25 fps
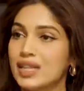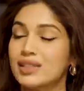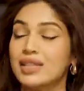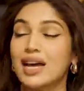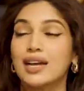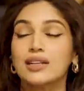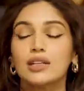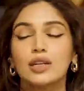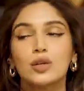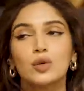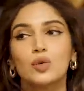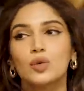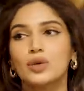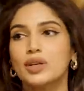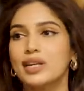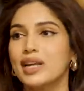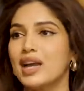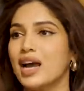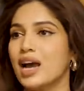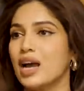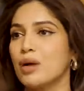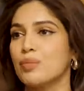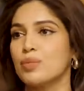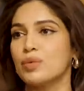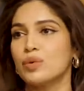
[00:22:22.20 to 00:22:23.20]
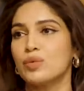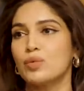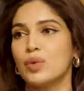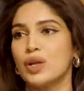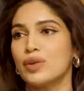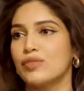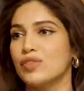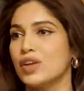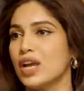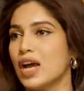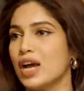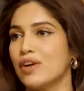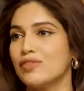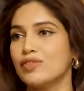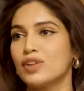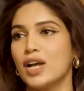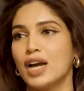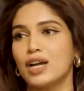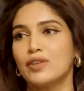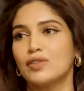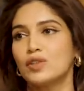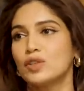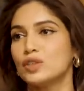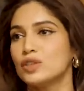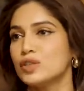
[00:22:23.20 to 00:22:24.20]
And that can only happen when we have
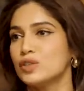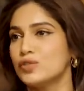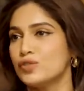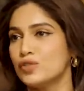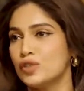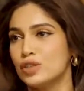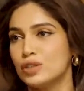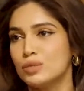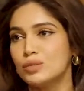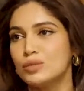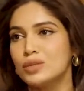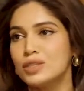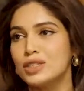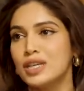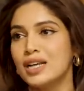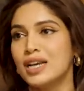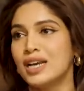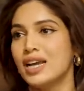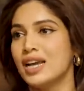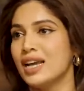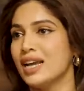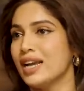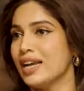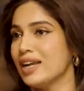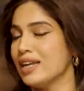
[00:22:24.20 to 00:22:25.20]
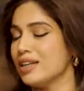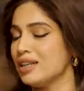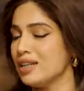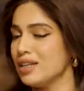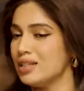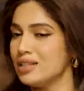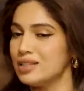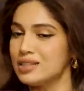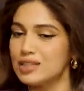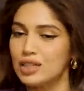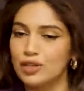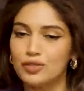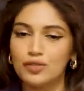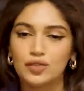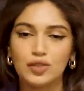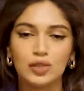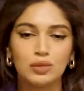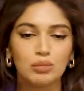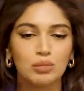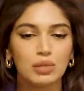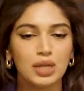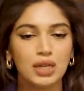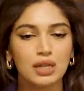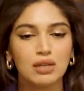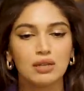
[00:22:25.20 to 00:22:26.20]
diverse films. It is our
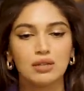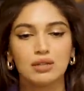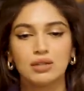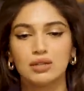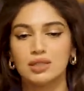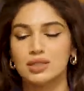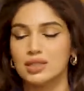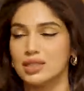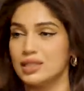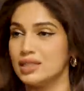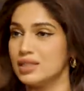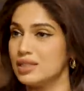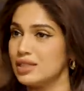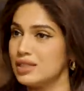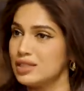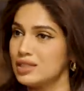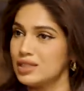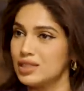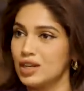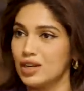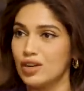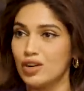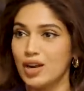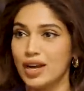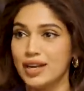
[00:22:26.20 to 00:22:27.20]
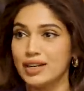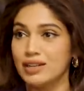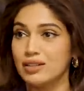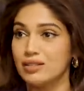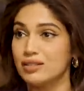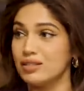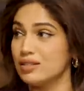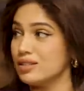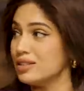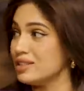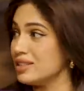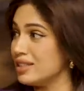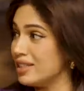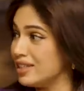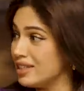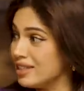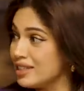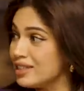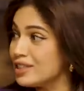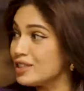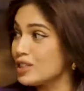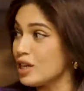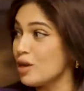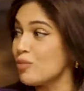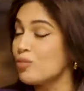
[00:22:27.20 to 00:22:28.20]
filmmakers, it is our writers, it
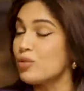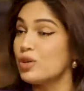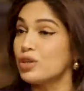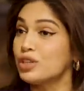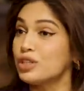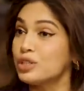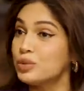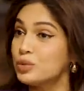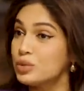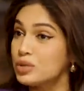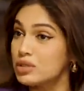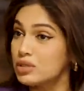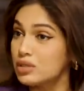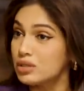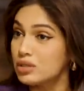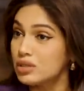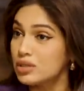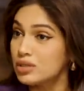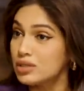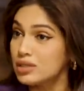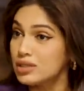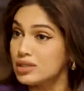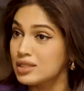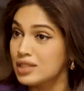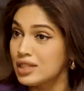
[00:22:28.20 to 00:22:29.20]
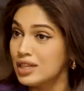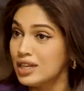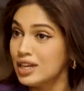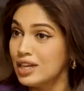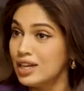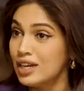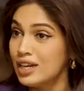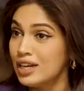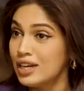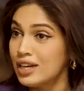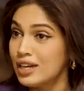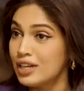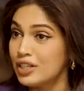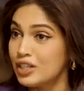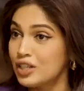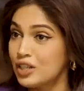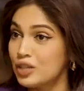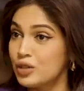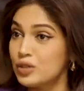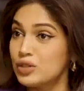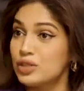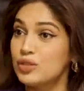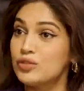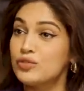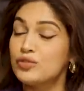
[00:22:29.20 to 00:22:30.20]
is our producers. You
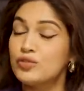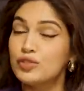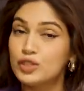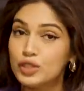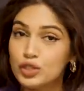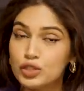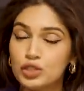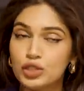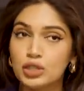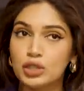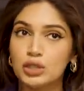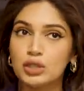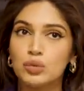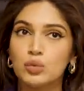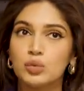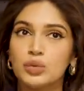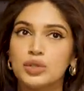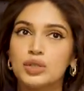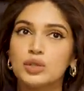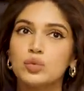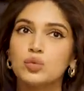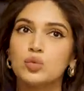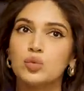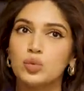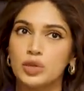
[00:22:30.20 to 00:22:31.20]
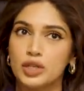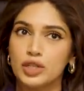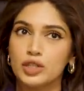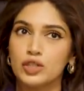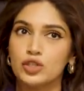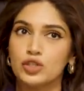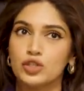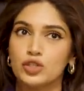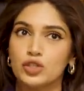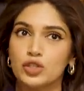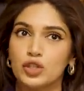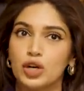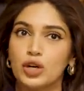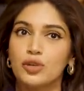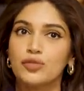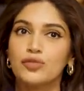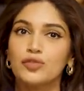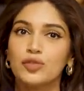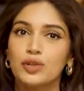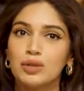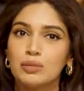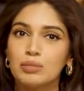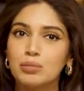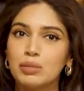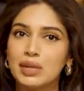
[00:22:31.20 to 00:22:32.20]
know, the vision with which a
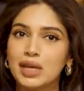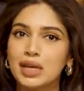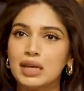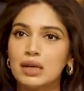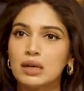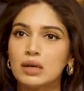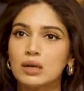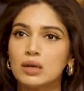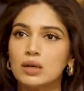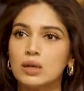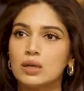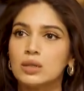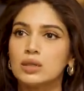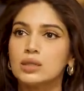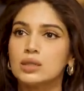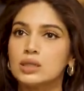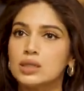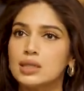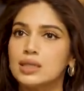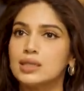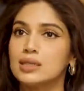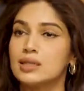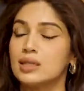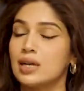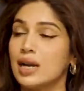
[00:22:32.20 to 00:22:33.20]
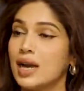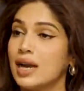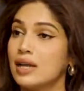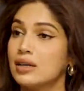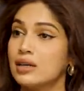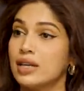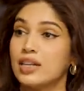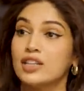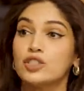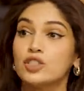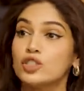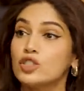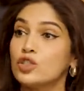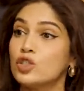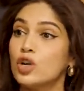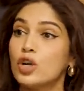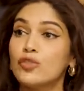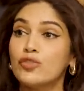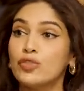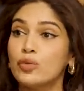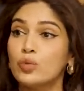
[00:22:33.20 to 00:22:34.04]
filmmaker sees an actor, and just not